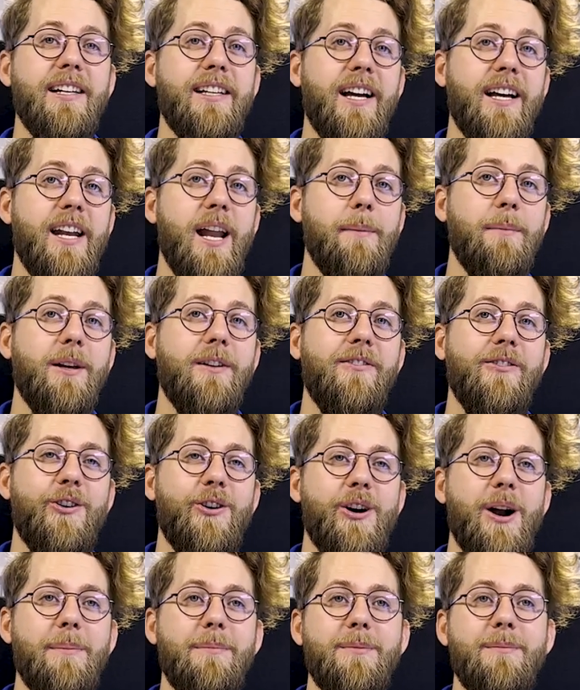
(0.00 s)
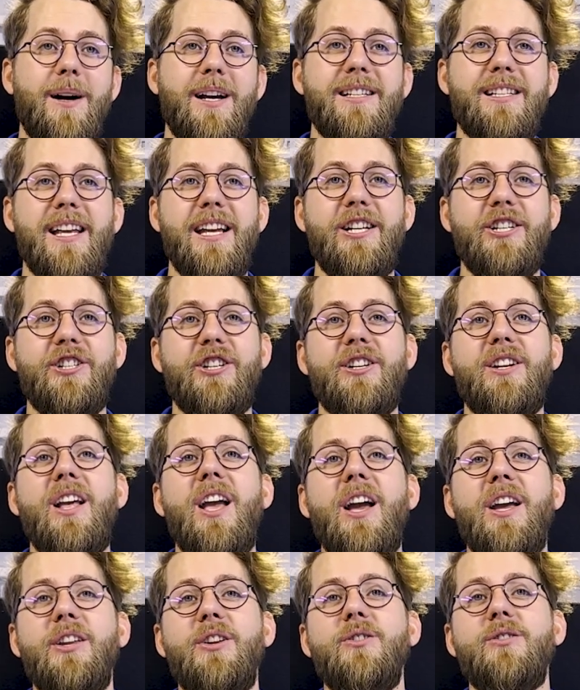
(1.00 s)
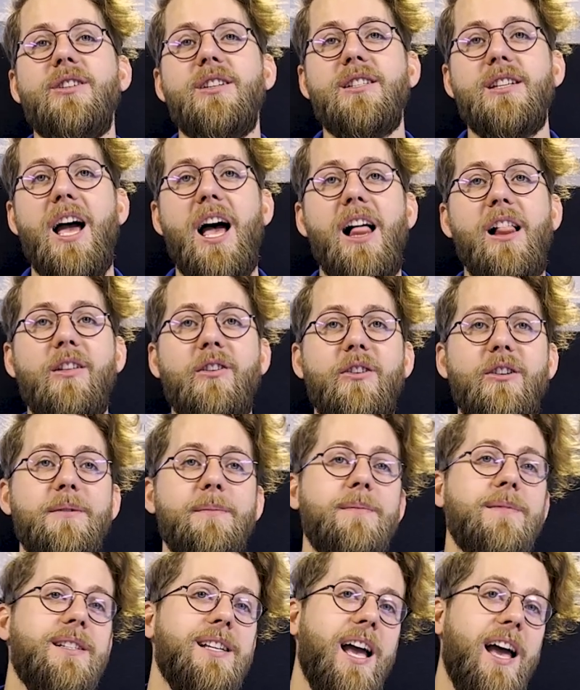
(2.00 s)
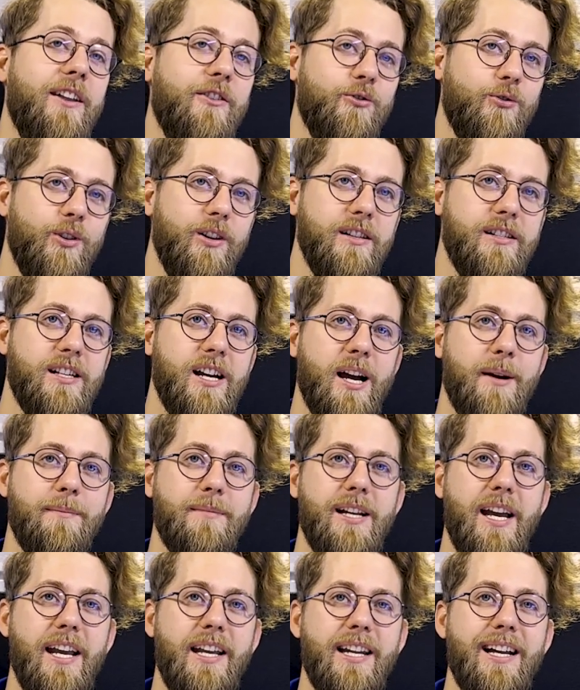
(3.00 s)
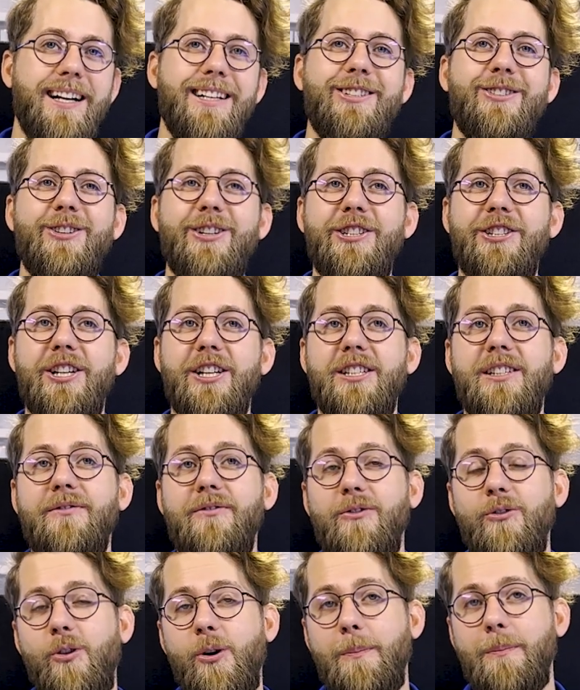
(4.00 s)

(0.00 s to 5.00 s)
Dynamic floor optimization uses algorithms and real-time data to adjust floor